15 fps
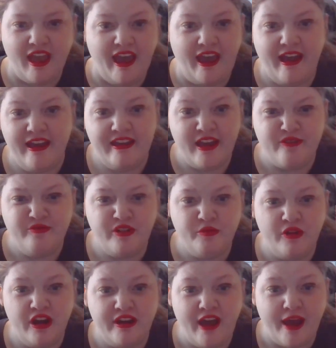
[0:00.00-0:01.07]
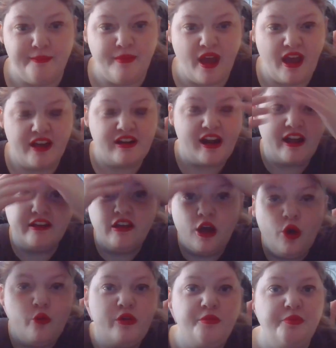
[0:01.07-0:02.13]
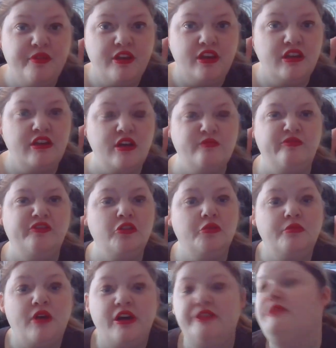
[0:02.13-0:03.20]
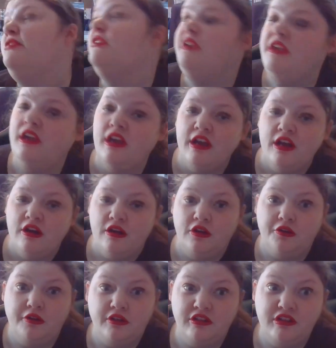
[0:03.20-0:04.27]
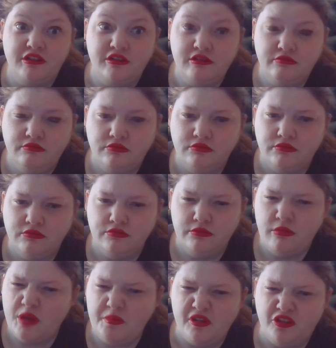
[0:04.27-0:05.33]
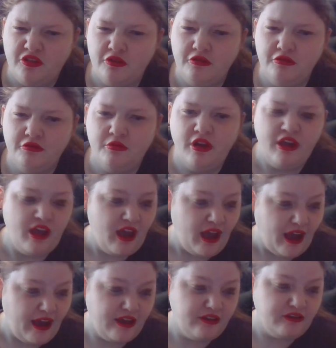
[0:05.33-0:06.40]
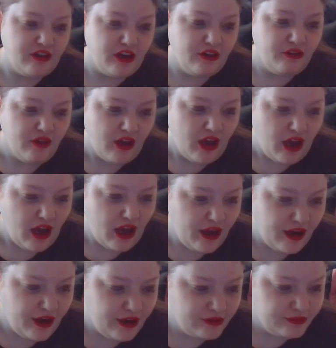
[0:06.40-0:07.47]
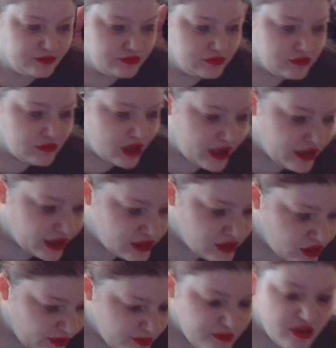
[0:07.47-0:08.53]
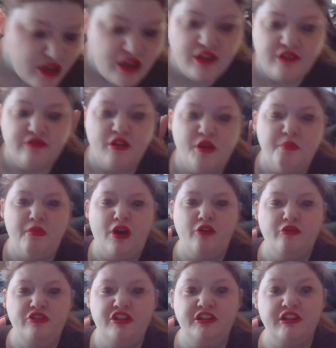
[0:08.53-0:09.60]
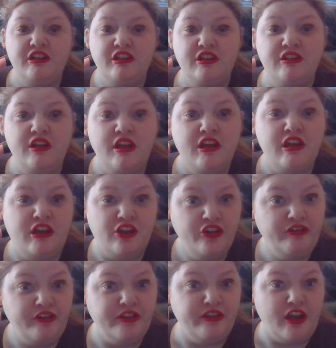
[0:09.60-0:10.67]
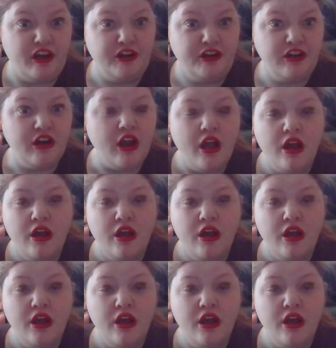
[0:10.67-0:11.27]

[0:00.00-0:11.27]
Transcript: Hey everyone, I'm back. I know it's been a few months or maybe two, I don't know. And I know I've been posting here and there,